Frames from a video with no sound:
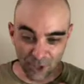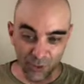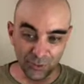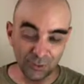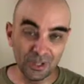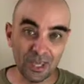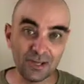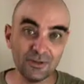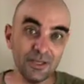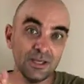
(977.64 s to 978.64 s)
through
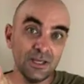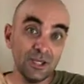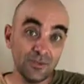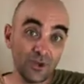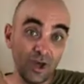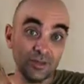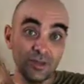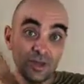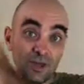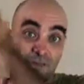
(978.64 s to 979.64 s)
again, you've
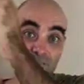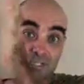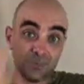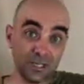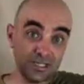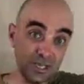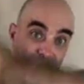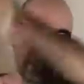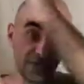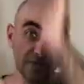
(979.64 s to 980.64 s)
got the springtime
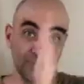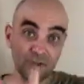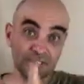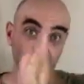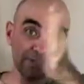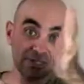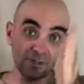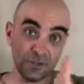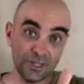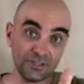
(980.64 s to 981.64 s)
tea, the fall time tea,
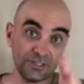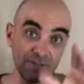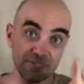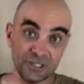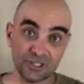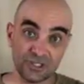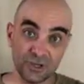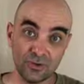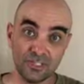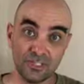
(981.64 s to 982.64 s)
the wintertime tea, and the
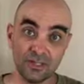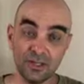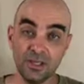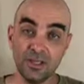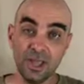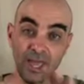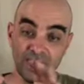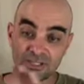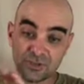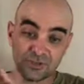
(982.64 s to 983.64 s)
snow tea.
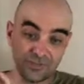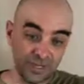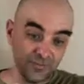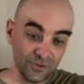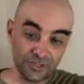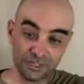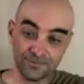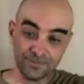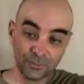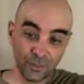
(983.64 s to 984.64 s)
And so the
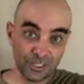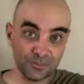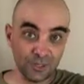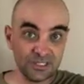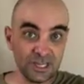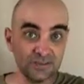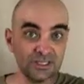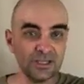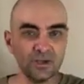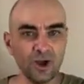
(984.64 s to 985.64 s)
flavors with the springtime
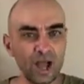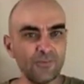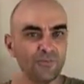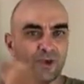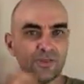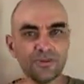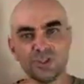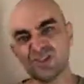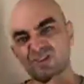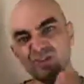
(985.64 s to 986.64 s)
tea, they're up front, they're
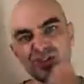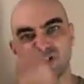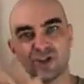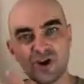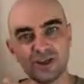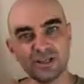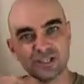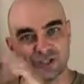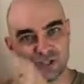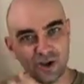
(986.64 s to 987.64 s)
just starting.
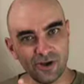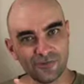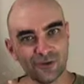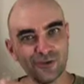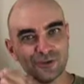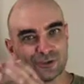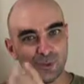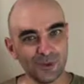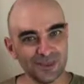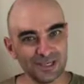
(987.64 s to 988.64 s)
It's a softer, there's
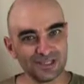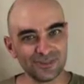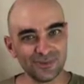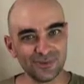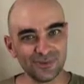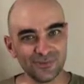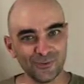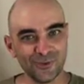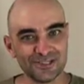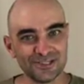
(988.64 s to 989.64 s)
more things in the
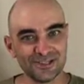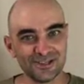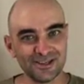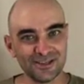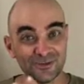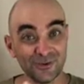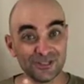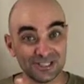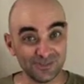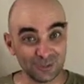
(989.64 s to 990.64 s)
first
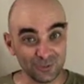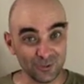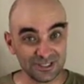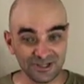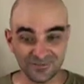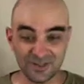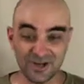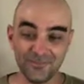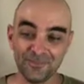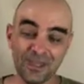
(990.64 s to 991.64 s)
steep, there's more stuff
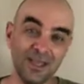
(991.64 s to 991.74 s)
there.